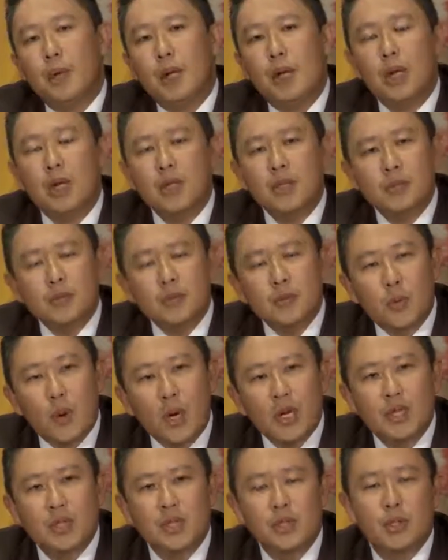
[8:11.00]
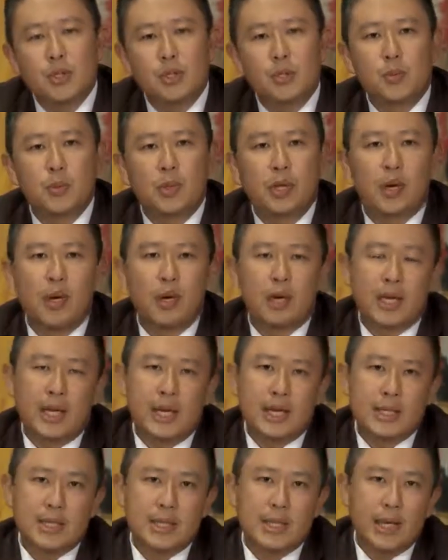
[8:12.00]
A lot of questions we are
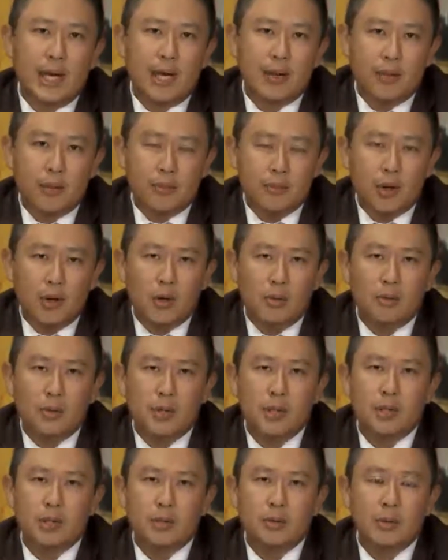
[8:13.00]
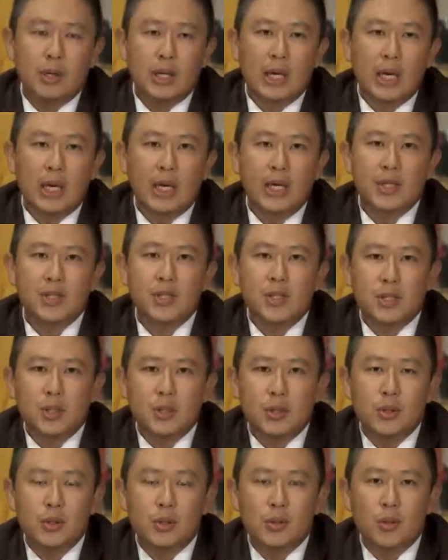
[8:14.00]
getting at the moment relates
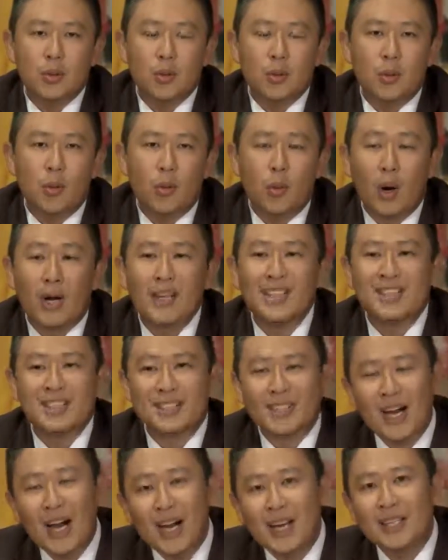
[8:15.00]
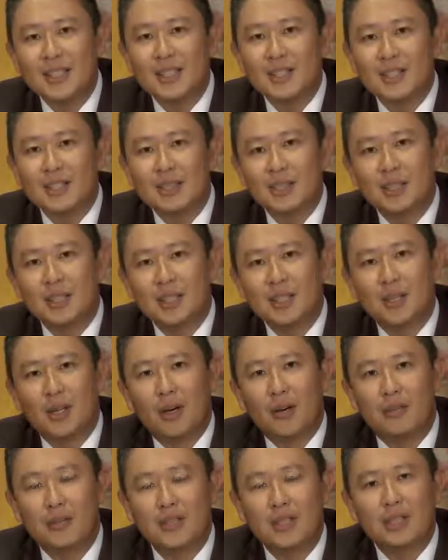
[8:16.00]
to what size this
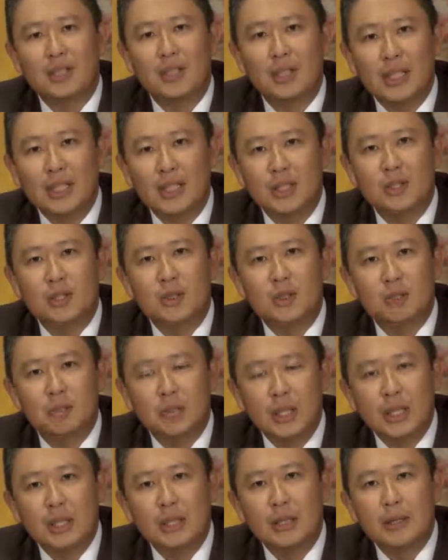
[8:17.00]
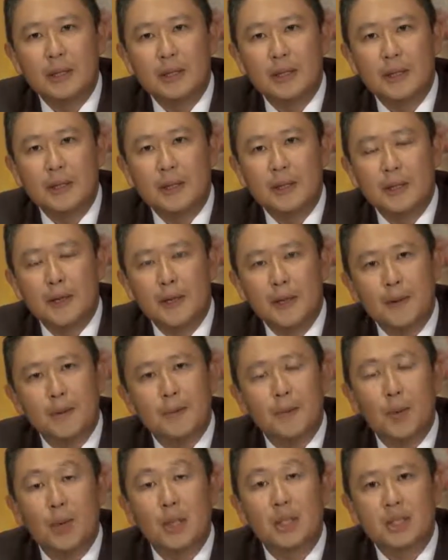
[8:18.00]
office needs to be. Yeah,
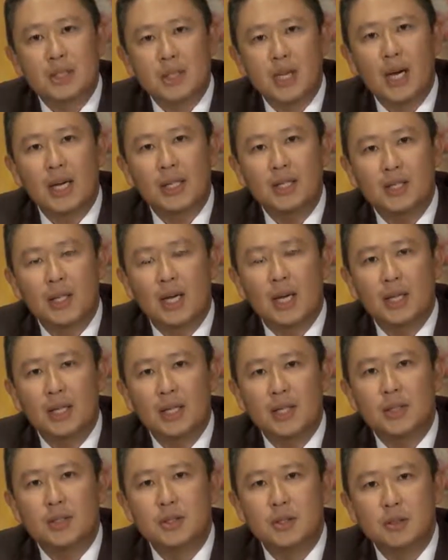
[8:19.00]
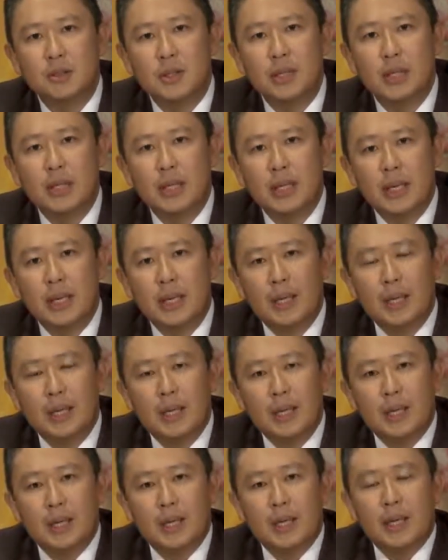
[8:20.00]
what size that needs to be.
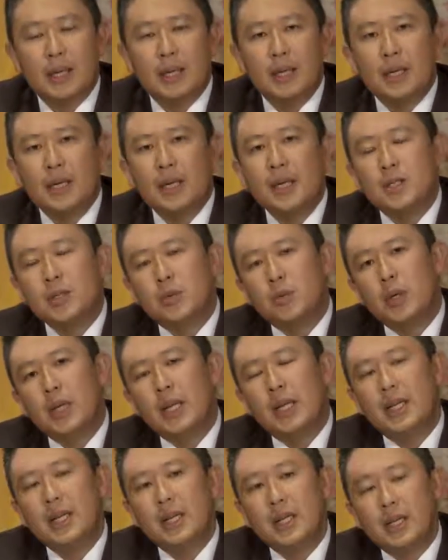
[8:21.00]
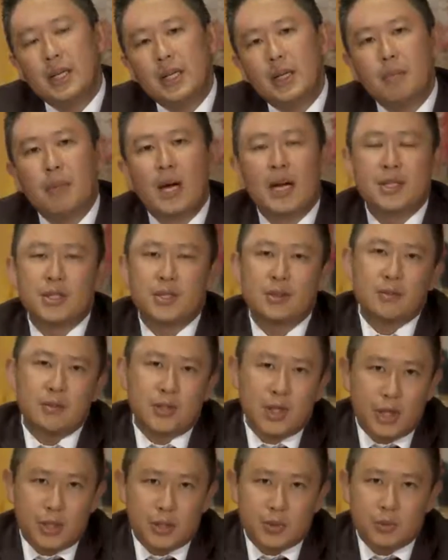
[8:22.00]
It's really a matter of
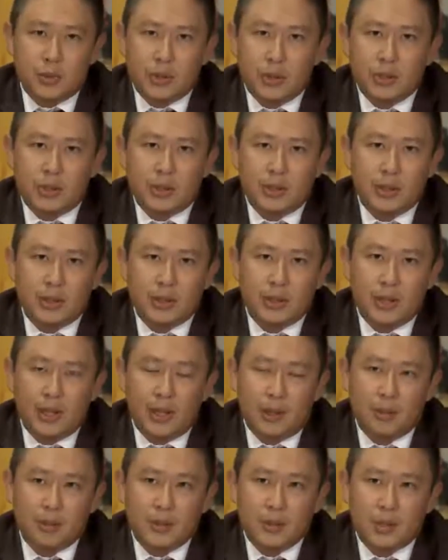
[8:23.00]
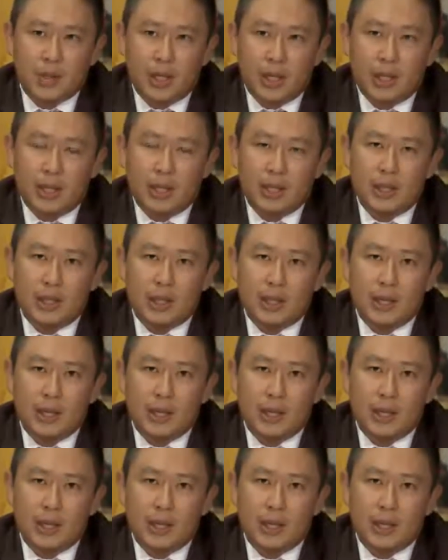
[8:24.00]
judgment, I would say.